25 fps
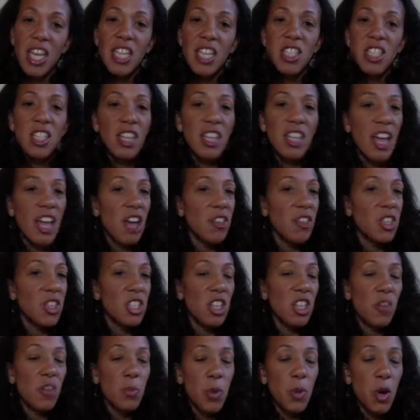So the Healthy
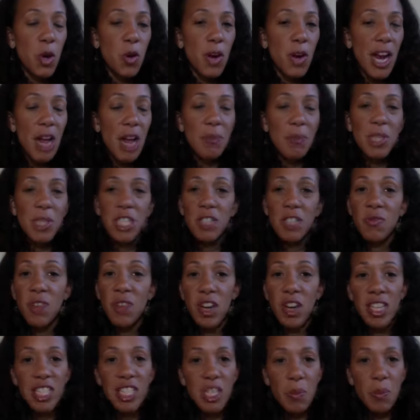Chef program is
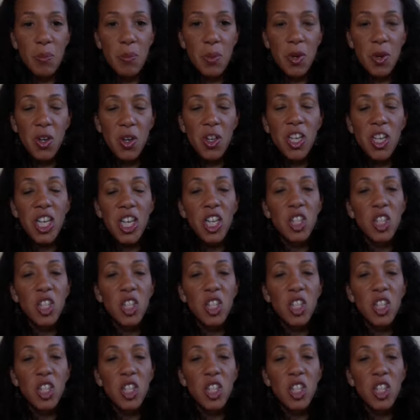very simple.